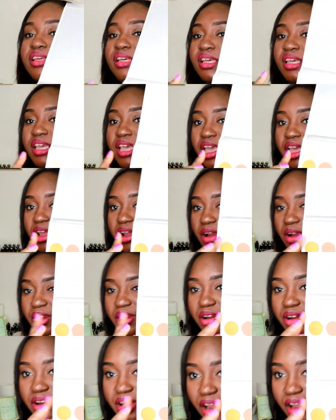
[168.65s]

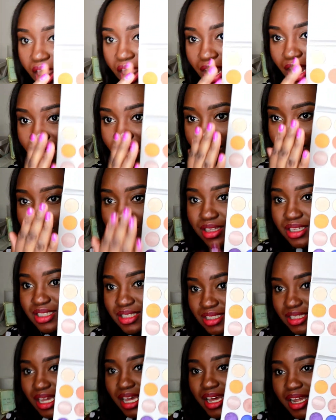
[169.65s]
here like on
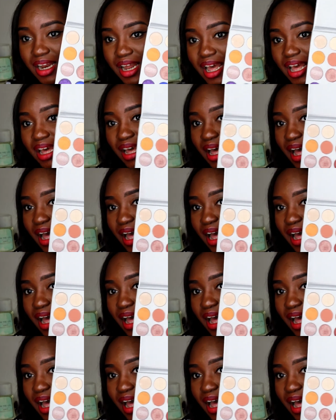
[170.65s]
this side